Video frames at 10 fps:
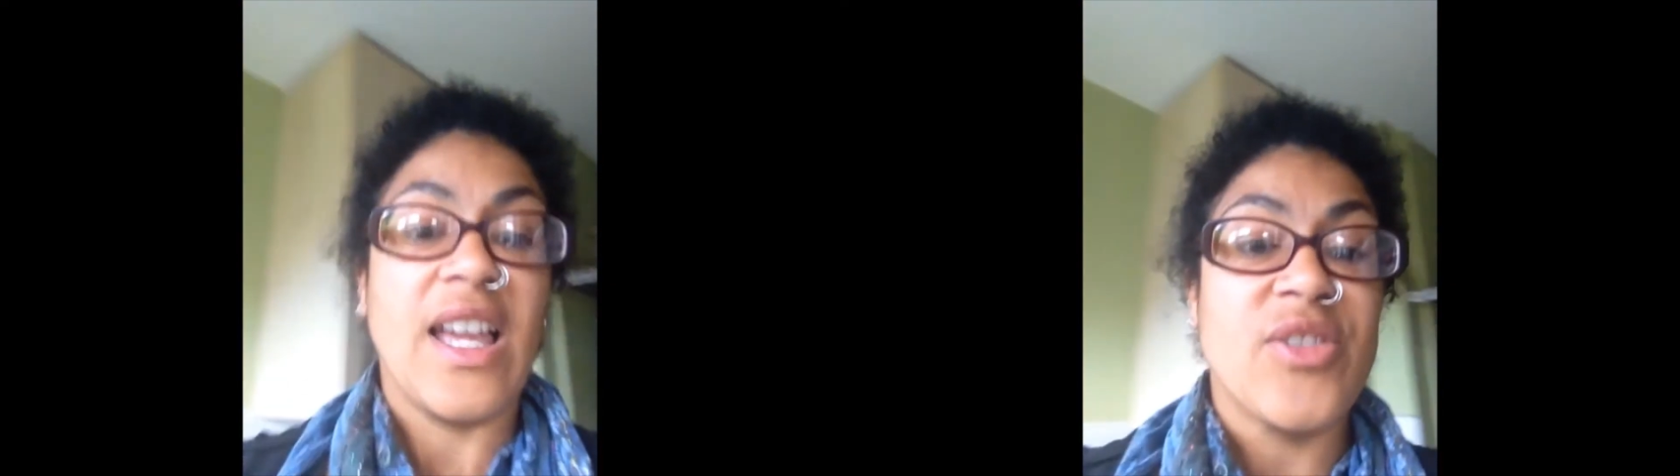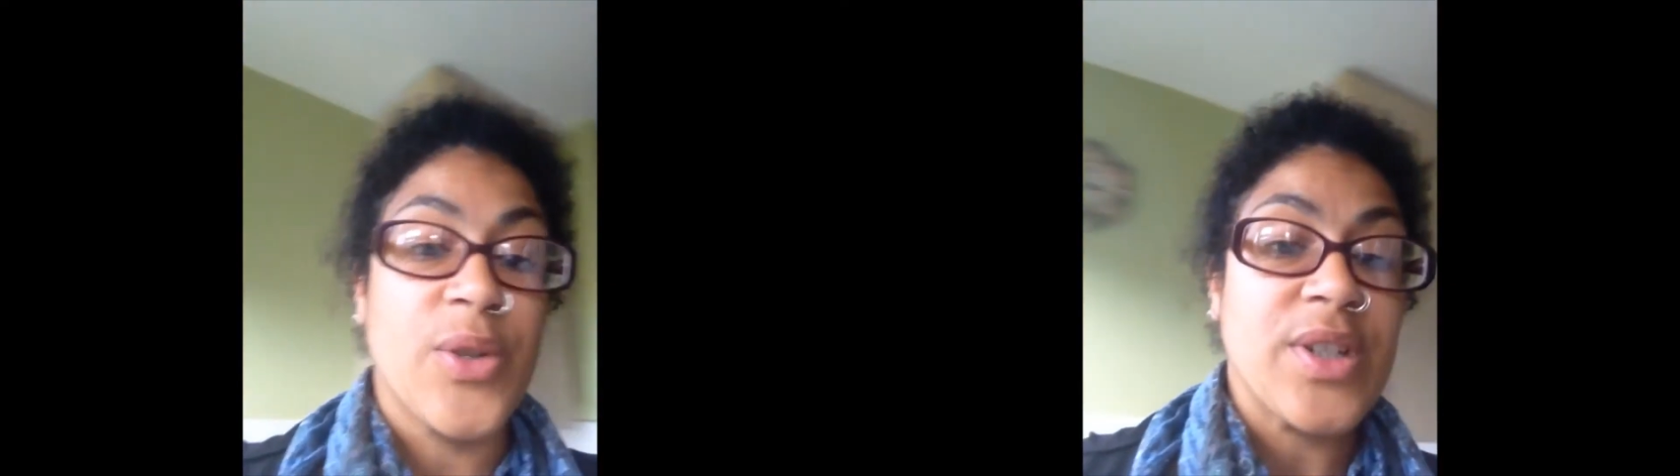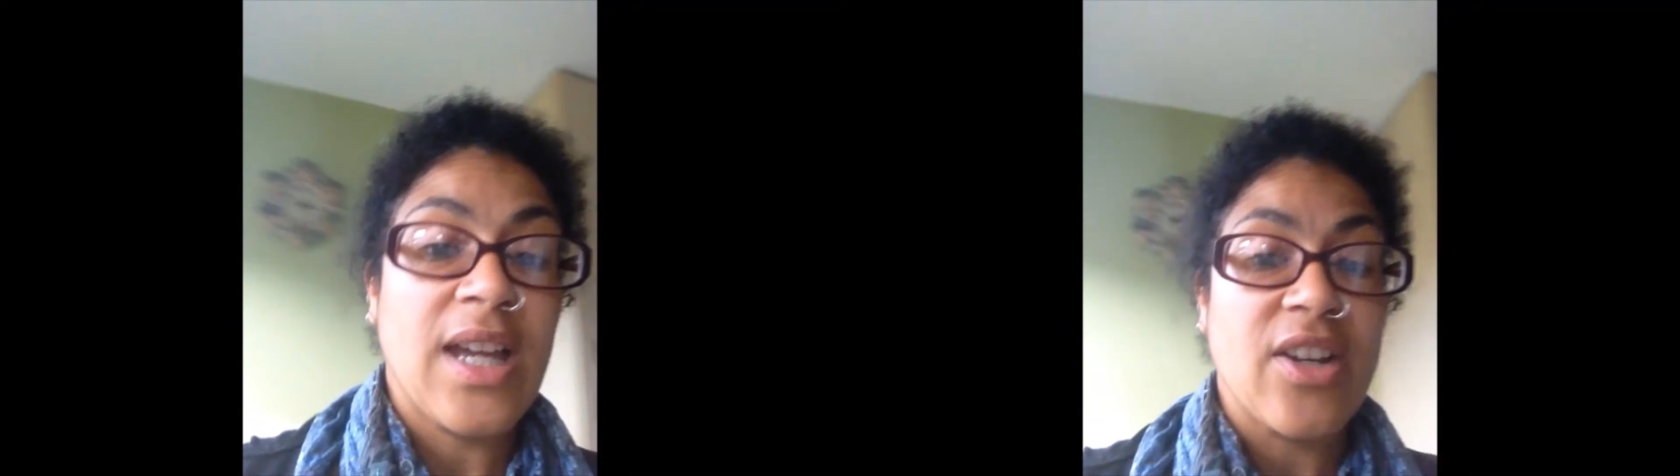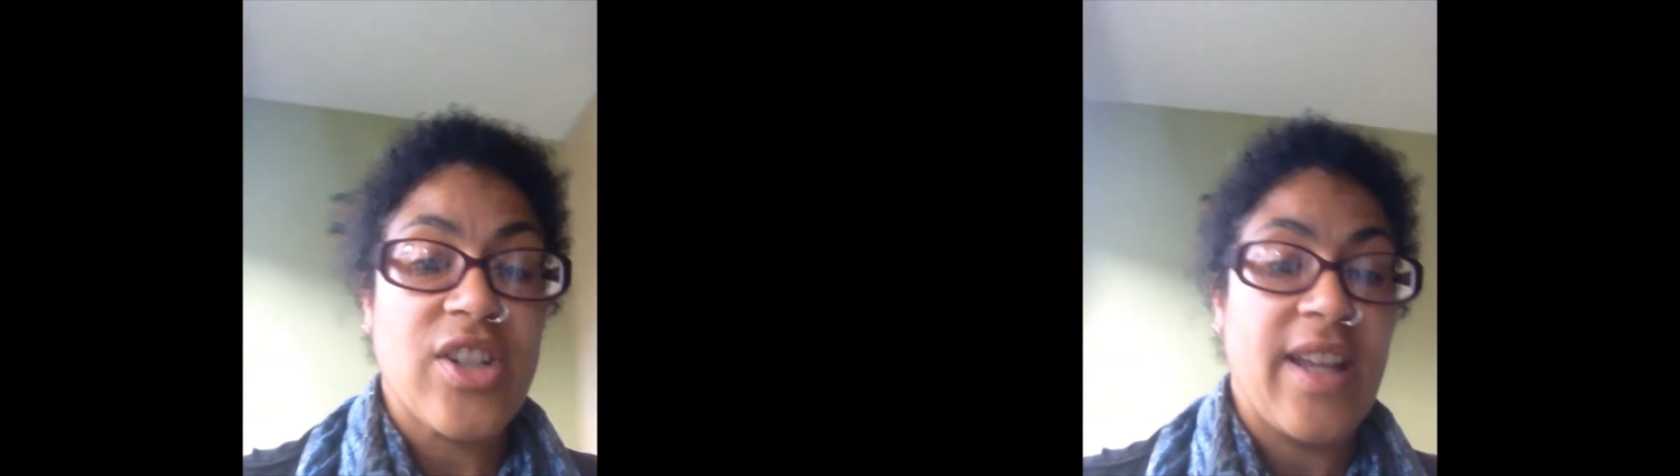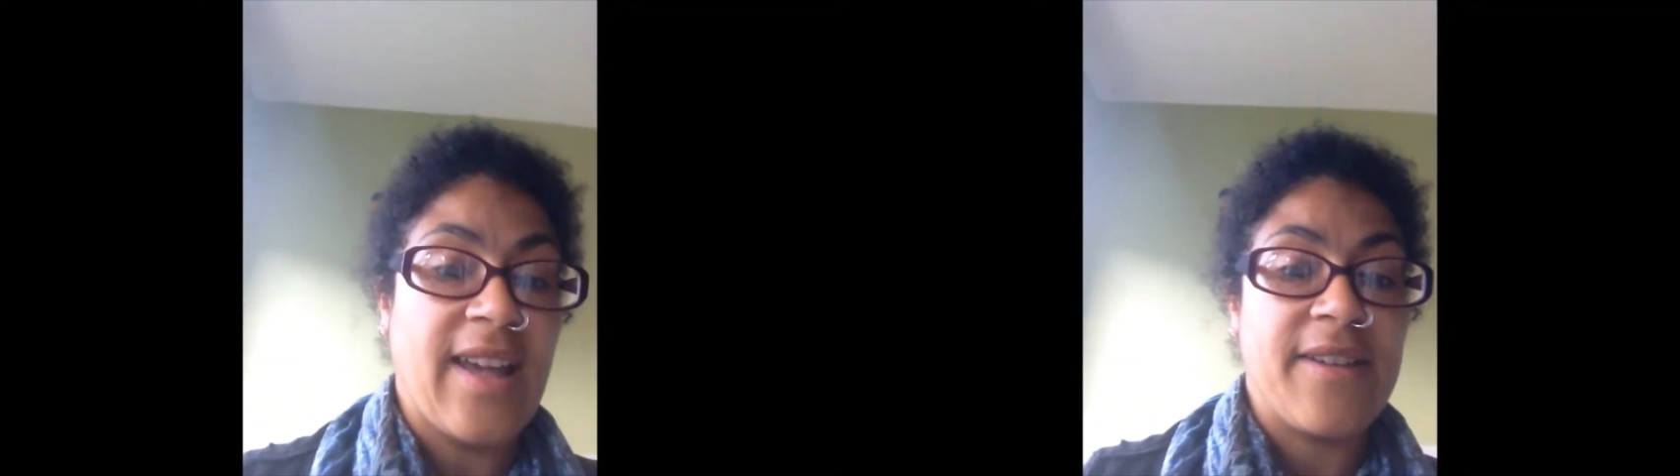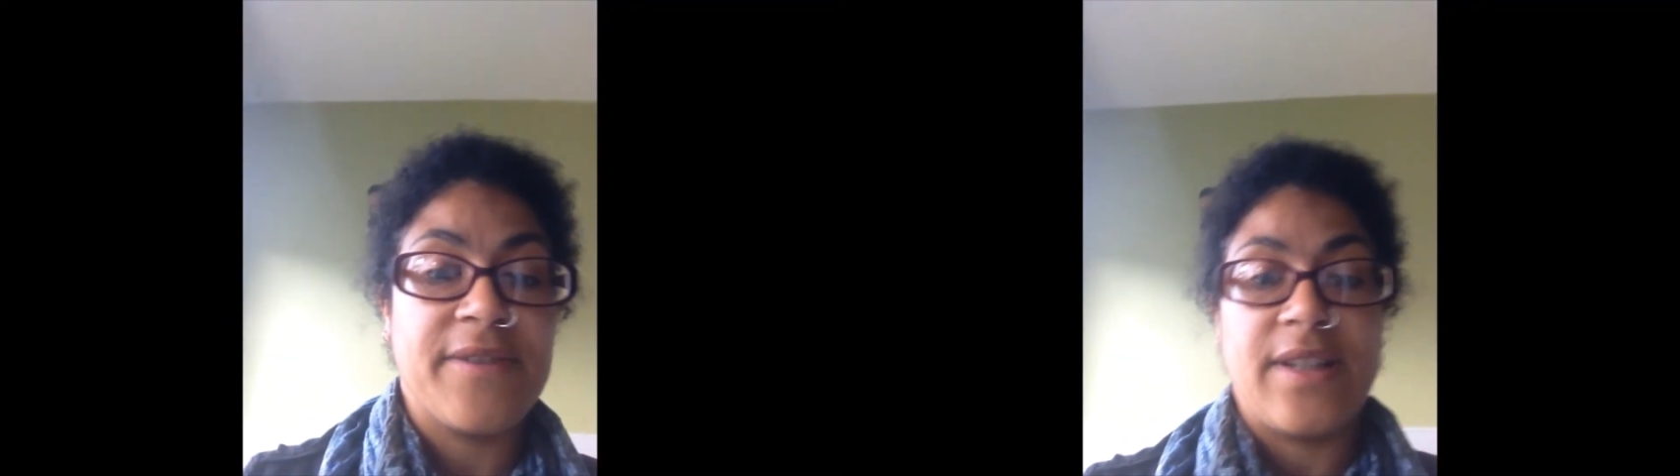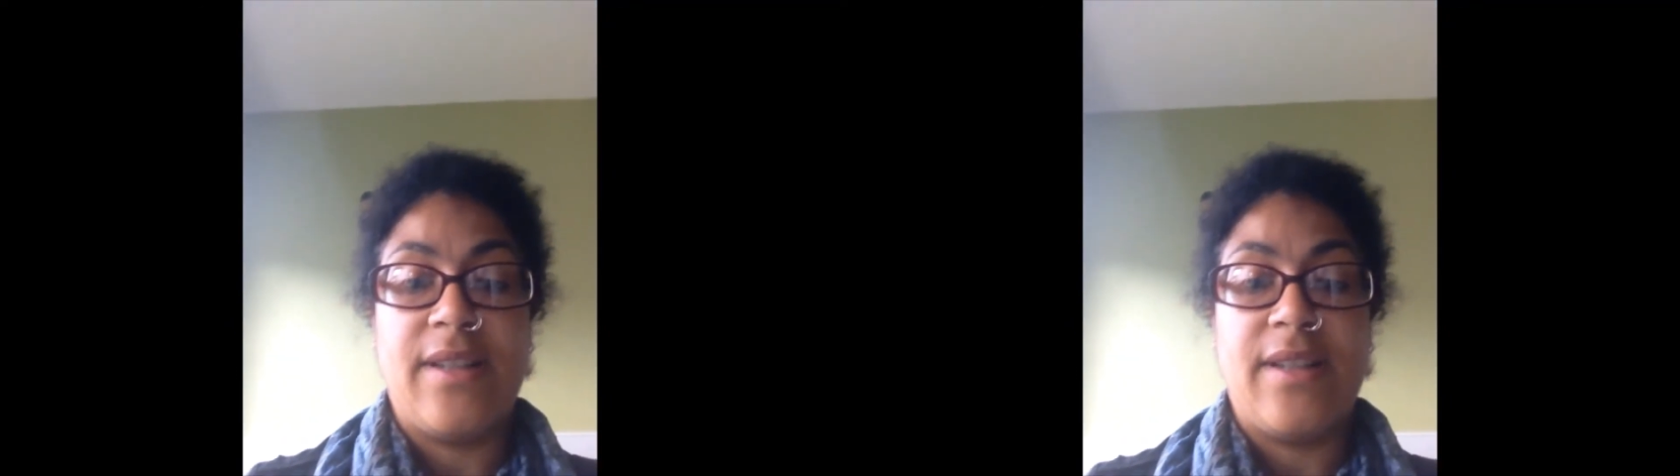don't actually have